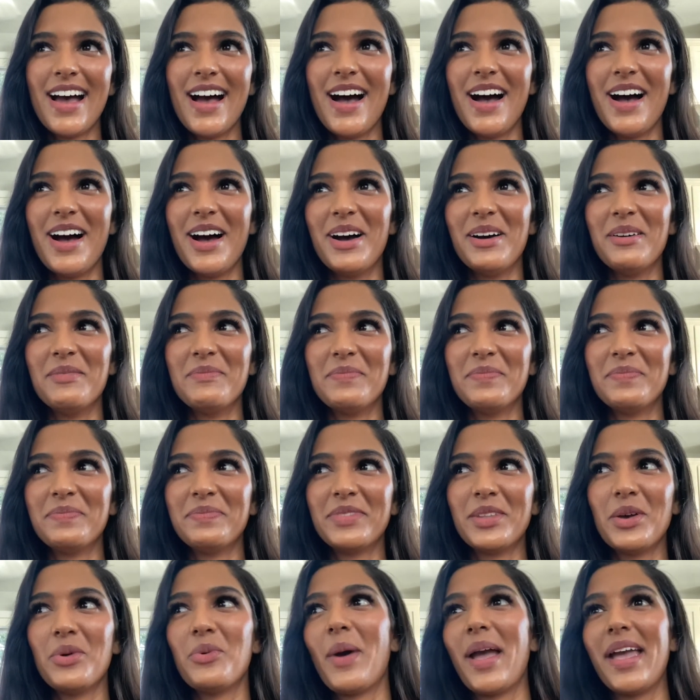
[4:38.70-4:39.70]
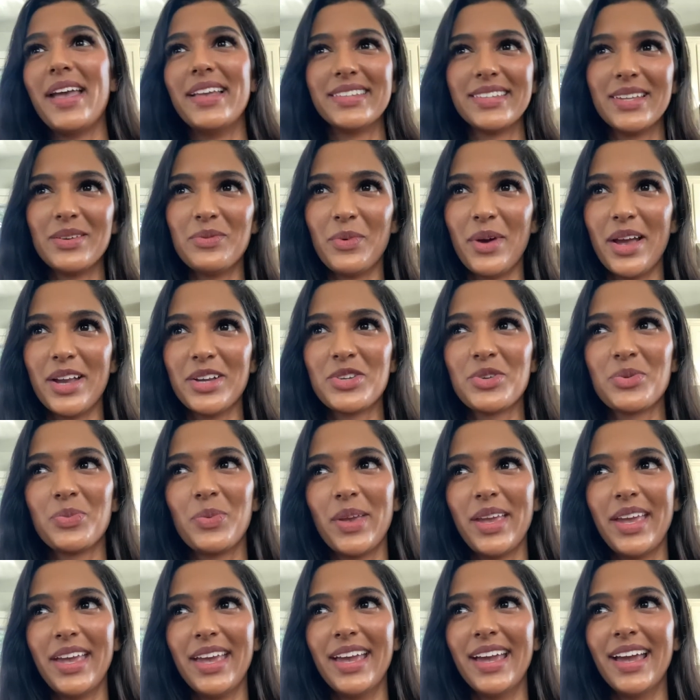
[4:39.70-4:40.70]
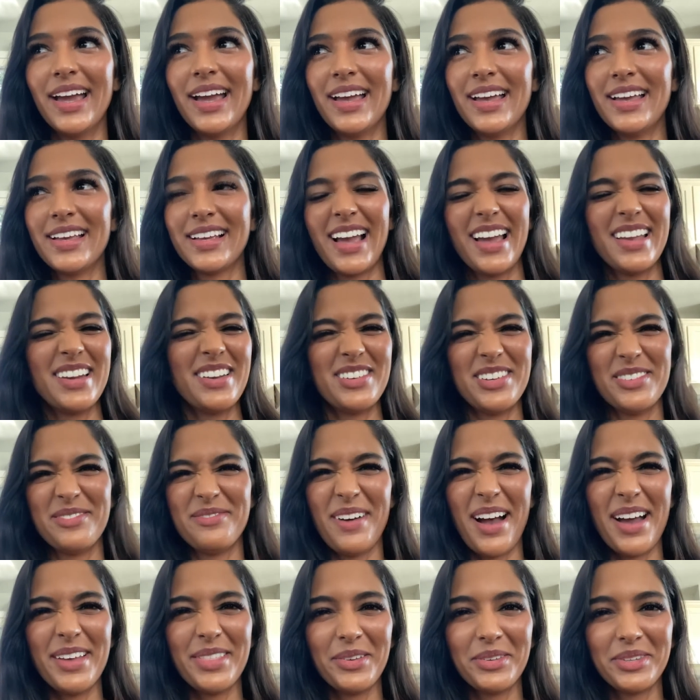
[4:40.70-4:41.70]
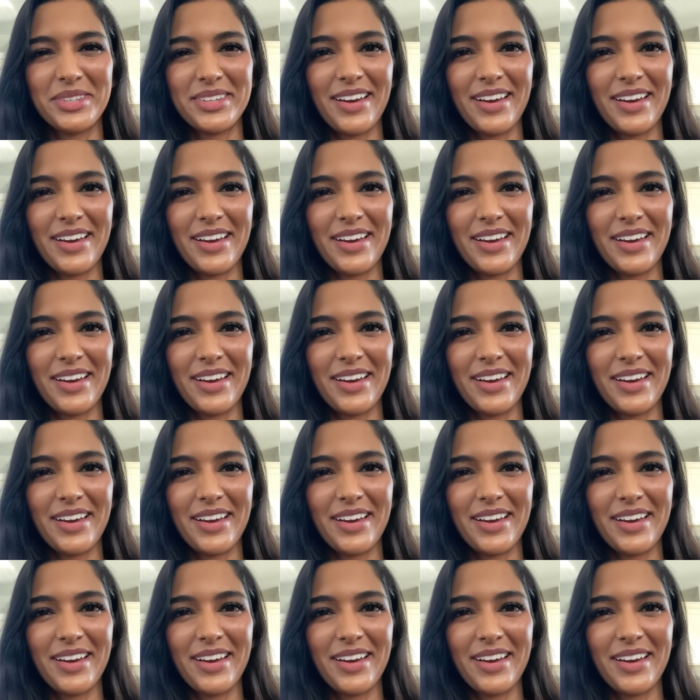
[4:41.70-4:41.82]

um, the ways in which we kind of defy those